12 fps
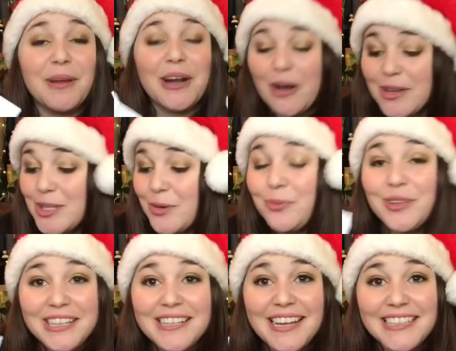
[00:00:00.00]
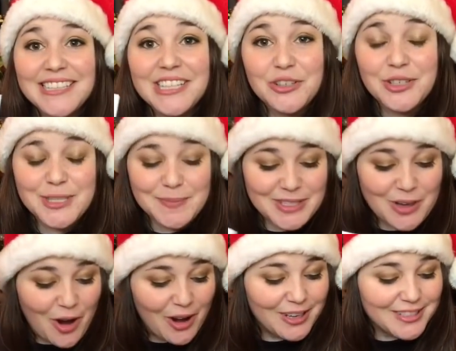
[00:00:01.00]
But I also really liked the Christmas
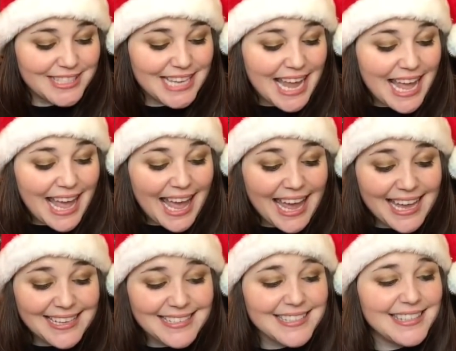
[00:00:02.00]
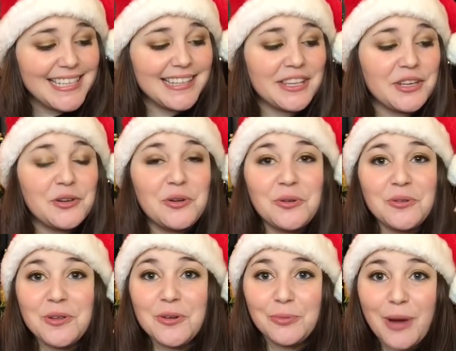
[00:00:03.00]
cards and the
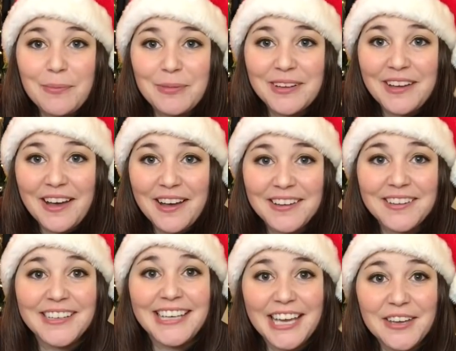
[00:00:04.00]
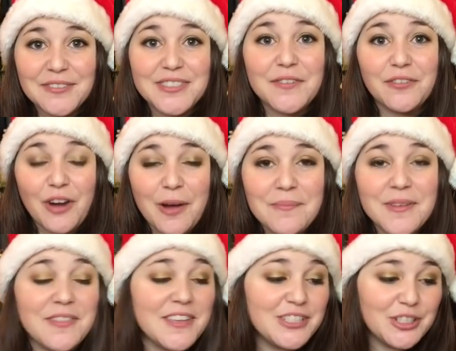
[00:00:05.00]
little replica gift from
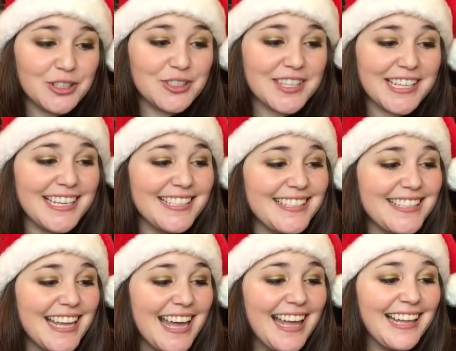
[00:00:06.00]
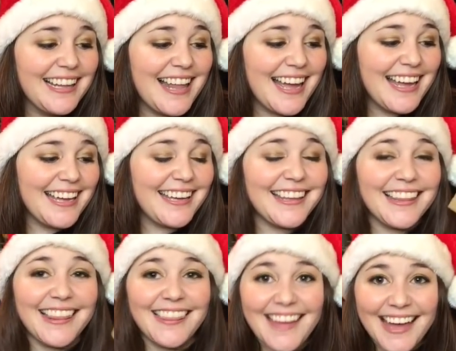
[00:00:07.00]
the Dursleys. Like,
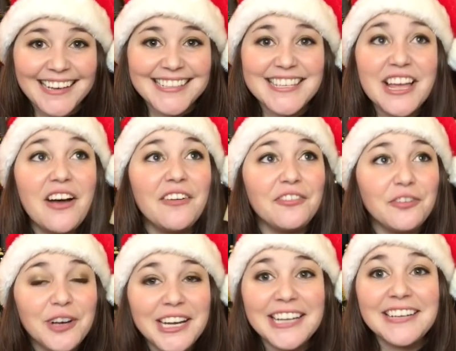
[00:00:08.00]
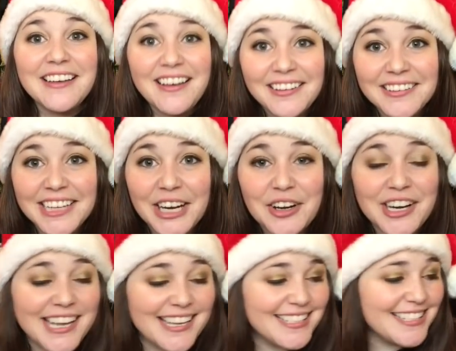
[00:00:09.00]
that is freaking
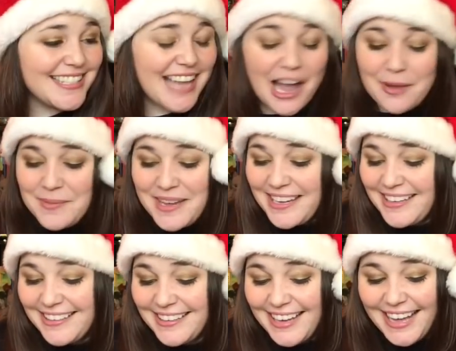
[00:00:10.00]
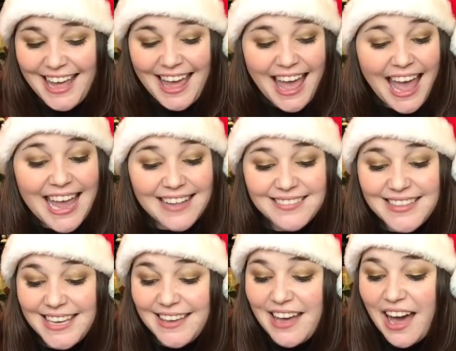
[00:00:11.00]
hilarious. I mean, and
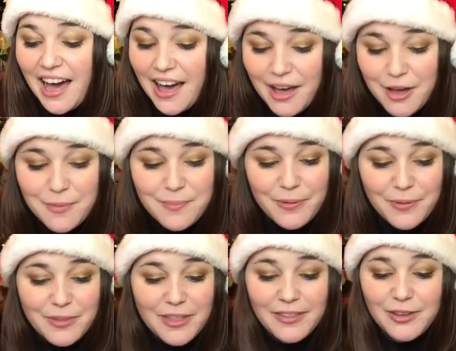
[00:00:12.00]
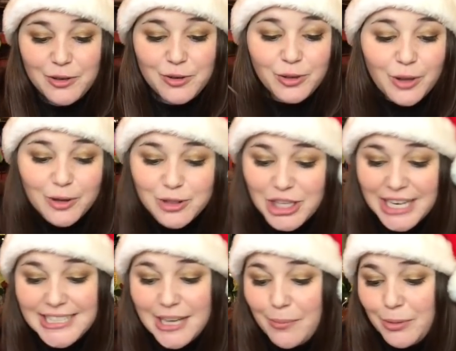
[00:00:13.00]
the cup, the little
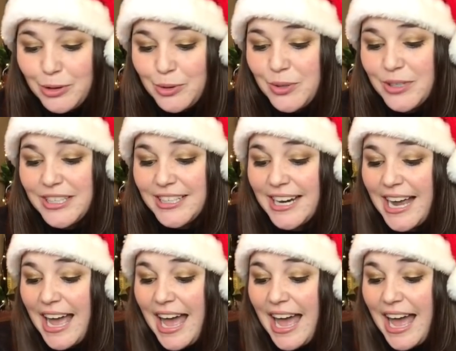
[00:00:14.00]
crochet Dumbledore.